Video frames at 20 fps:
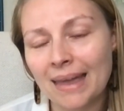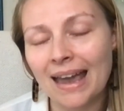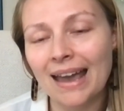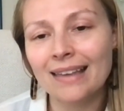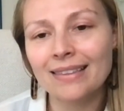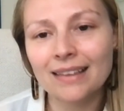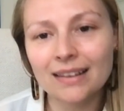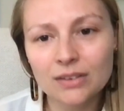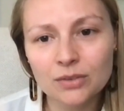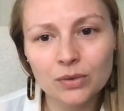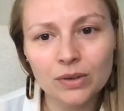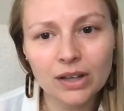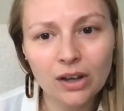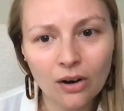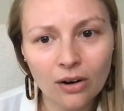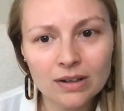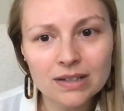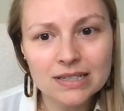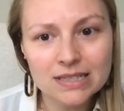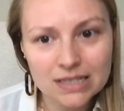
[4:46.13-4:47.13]
And that's really
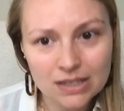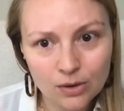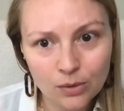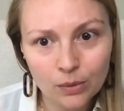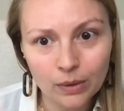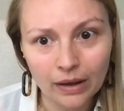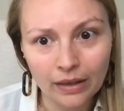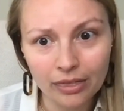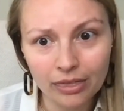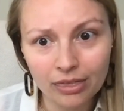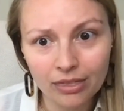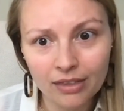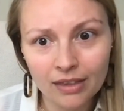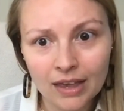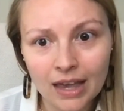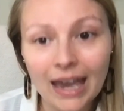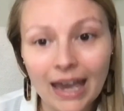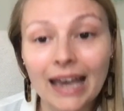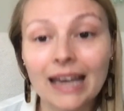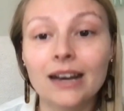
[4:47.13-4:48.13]
hard to deal with.
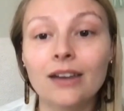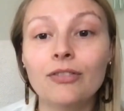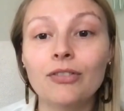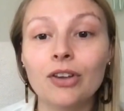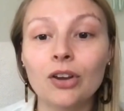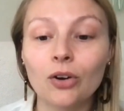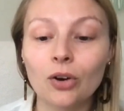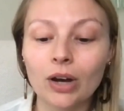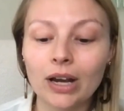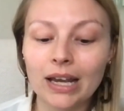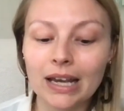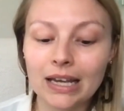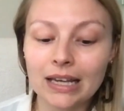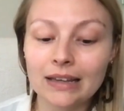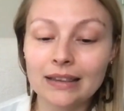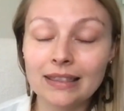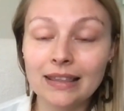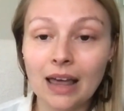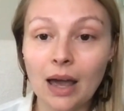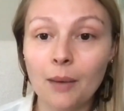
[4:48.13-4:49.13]
And if you're
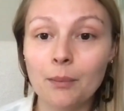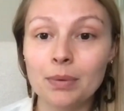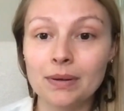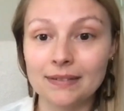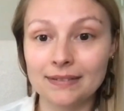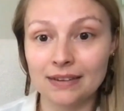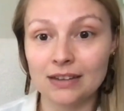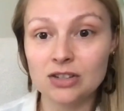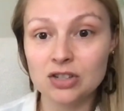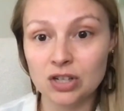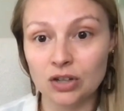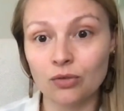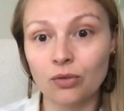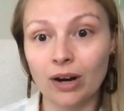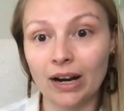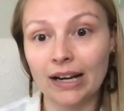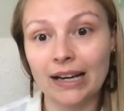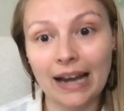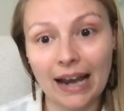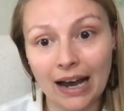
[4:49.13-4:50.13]
in that position
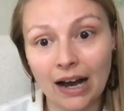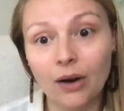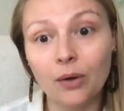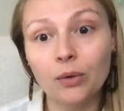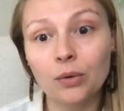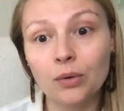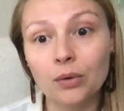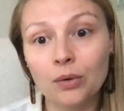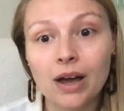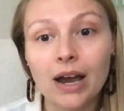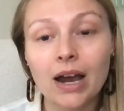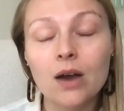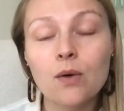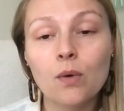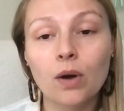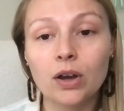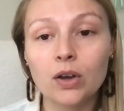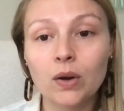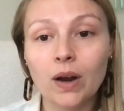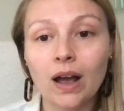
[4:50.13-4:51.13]
right now, I
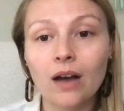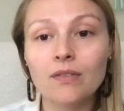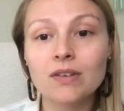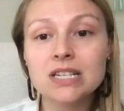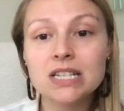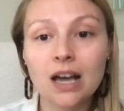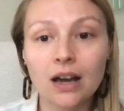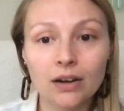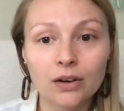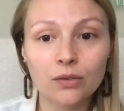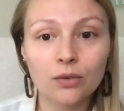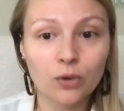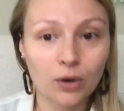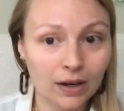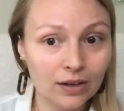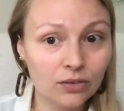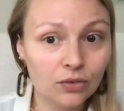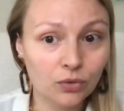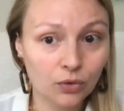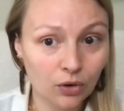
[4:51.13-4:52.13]
want you to have a ton of
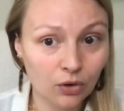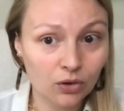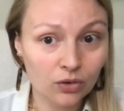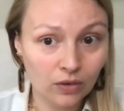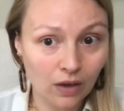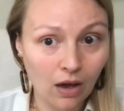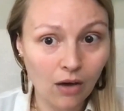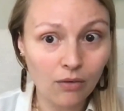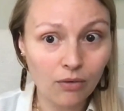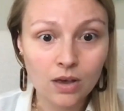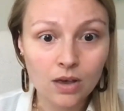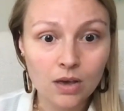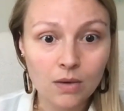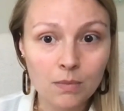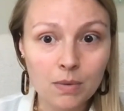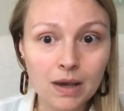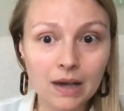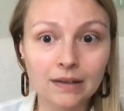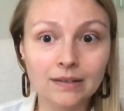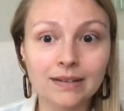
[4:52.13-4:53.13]
grace for yourself
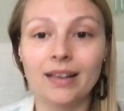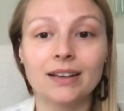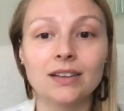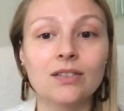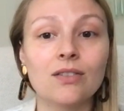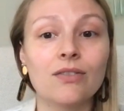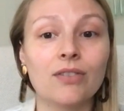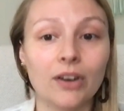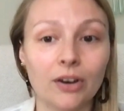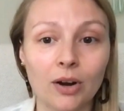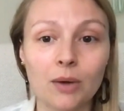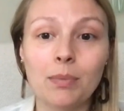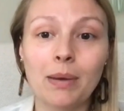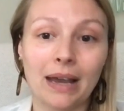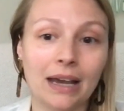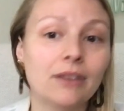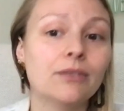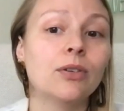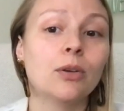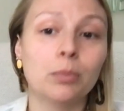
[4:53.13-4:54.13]
because that's a very
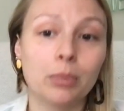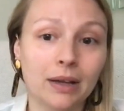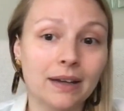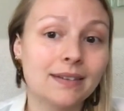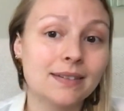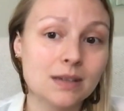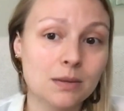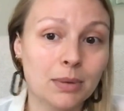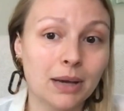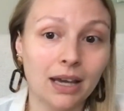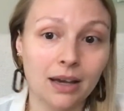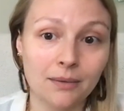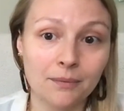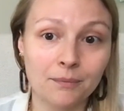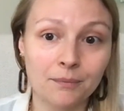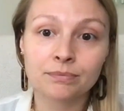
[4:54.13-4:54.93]
painful place to be.